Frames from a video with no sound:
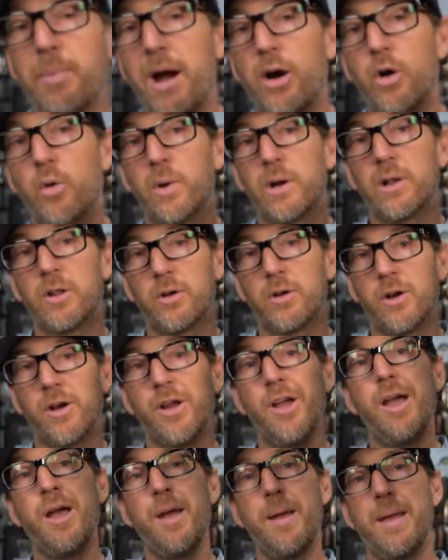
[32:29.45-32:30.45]
Power Wiggler
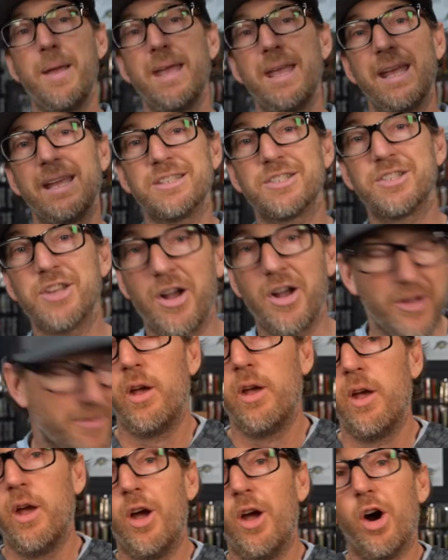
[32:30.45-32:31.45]
in stock.
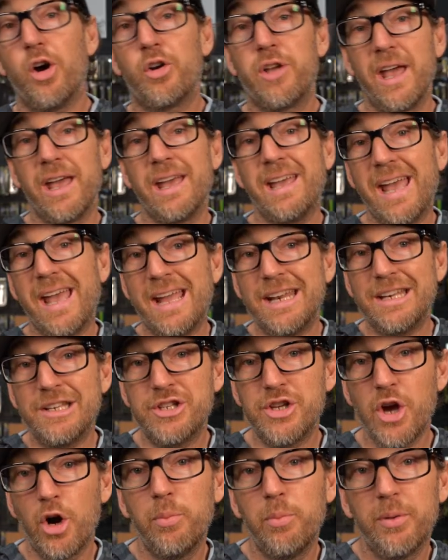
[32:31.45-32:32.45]
Okay, a
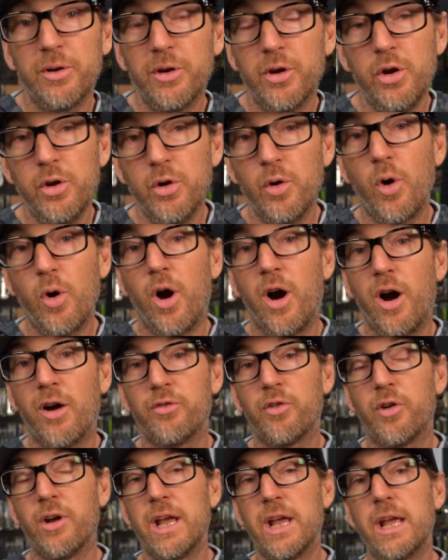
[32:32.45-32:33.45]
dope new
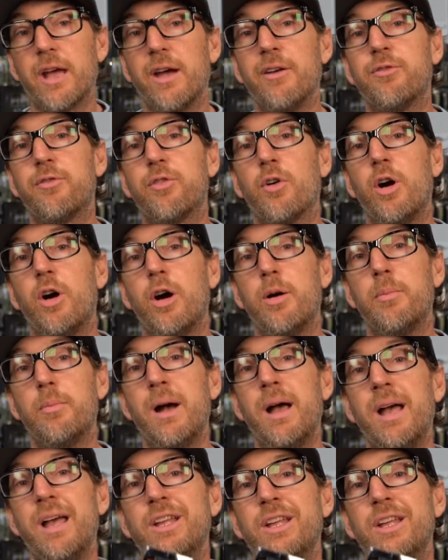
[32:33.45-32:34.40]
offering from